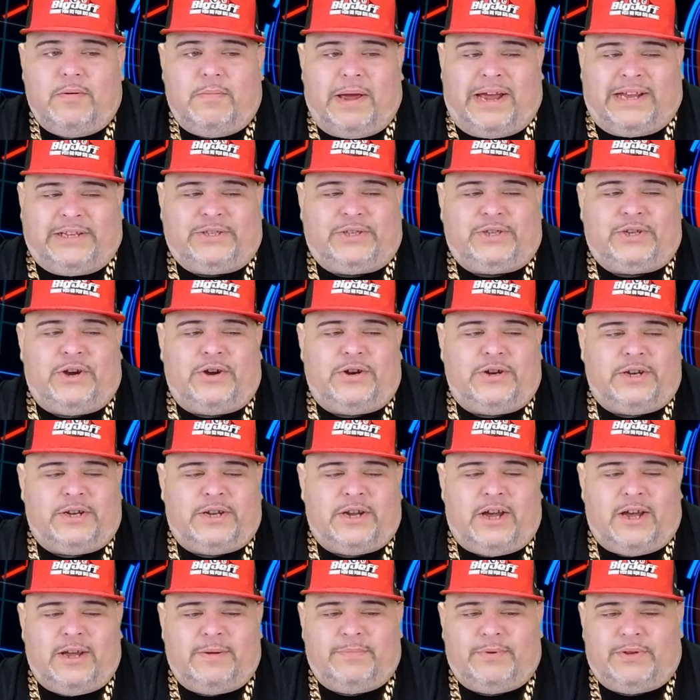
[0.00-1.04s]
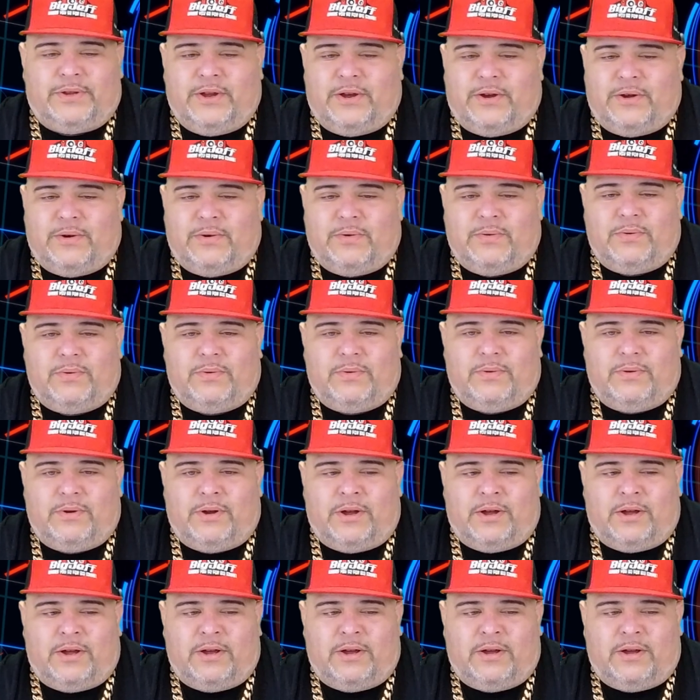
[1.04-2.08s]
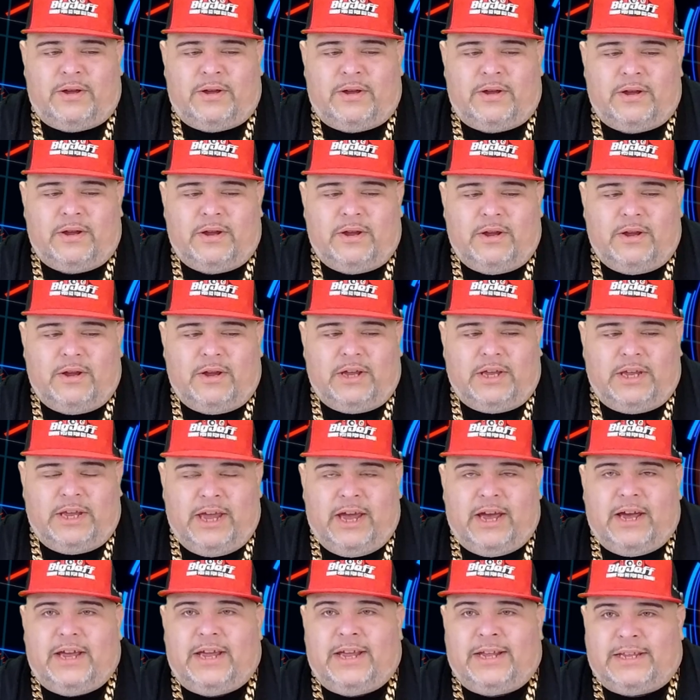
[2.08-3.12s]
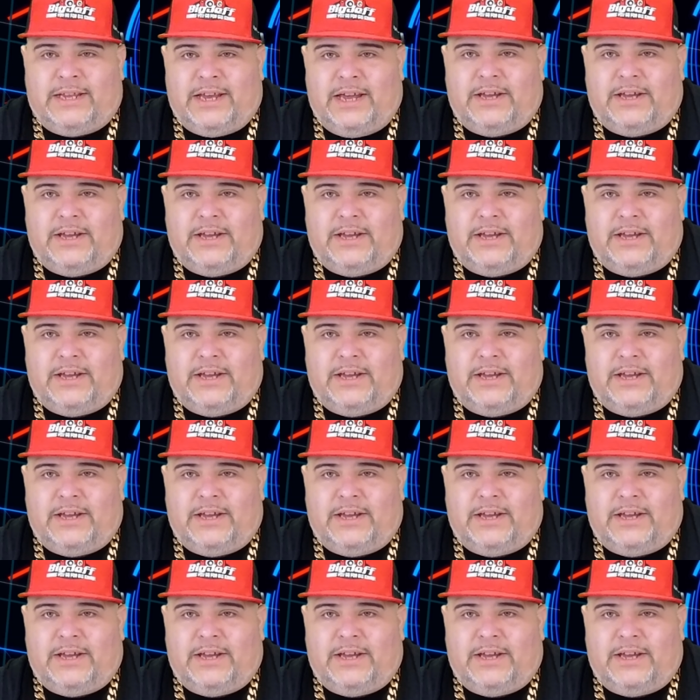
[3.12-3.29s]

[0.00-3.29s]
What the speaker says: At certain times, though, it